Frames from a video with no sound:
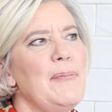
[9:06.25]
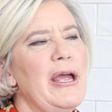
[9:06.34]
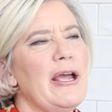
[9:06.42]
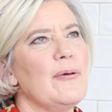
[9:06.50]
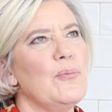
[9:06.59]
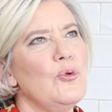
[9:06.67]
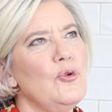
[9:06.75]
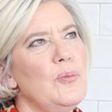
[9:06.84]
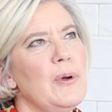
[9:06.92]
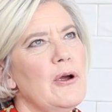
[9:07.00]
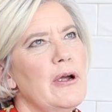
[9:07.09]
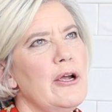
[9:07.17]
I make a
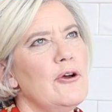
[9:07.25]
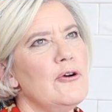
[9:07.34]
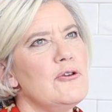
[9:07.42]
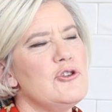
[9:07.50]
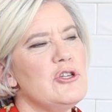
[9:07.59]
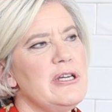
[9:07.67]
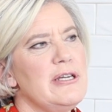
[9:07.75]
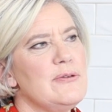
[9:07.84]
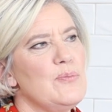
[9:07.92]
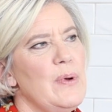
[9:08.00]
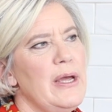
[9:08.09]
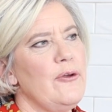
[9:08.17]
blueberry goat
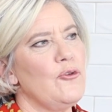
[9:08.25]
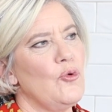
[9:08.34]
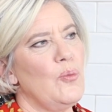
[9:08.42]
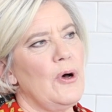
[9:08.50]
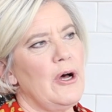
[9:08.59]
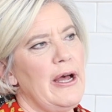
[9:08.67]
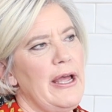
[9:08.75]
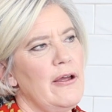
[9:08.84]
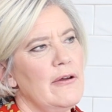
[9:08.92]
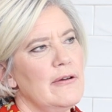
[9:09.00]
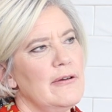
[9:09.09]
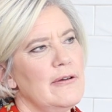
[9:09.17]
cheese basil pie.